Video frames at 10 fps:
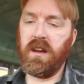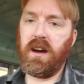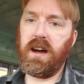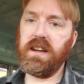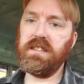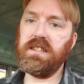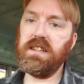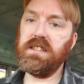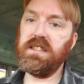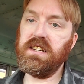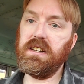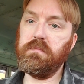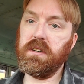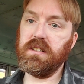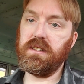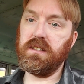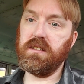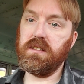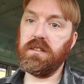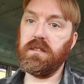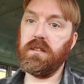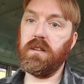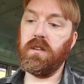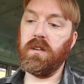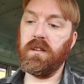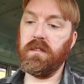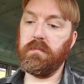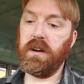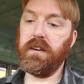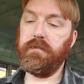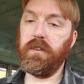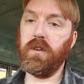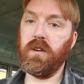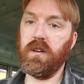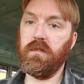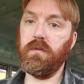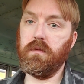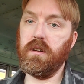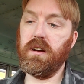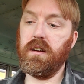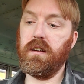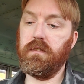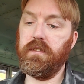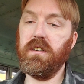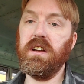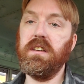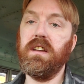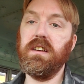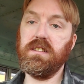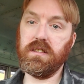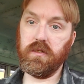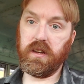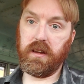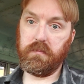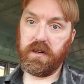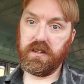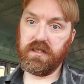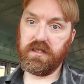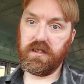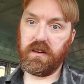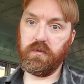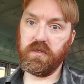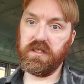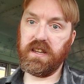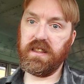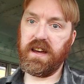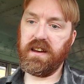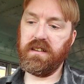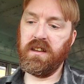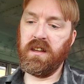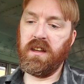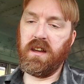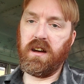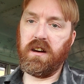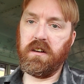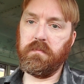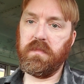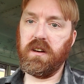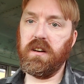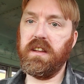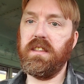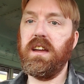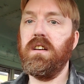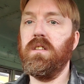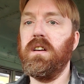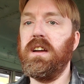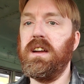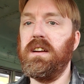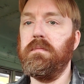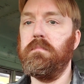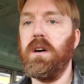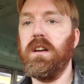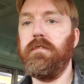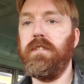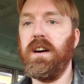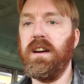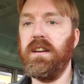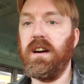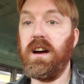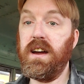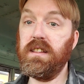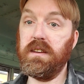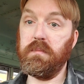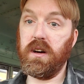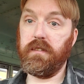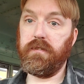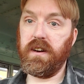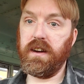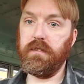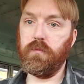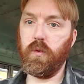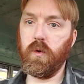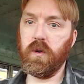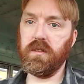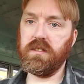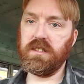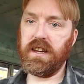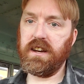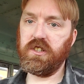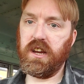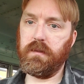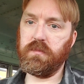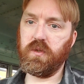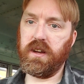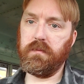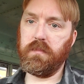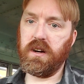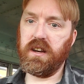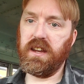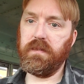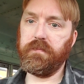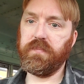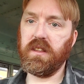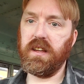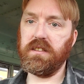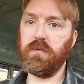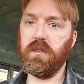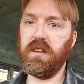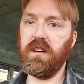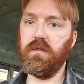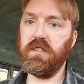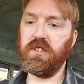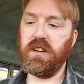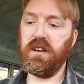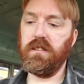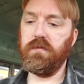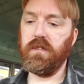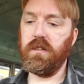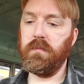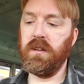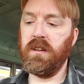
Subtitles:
ICCE buses are by far a very nice looking bus. I will say that. They are a highly modified Ward/Amtran body. That's where they originated from.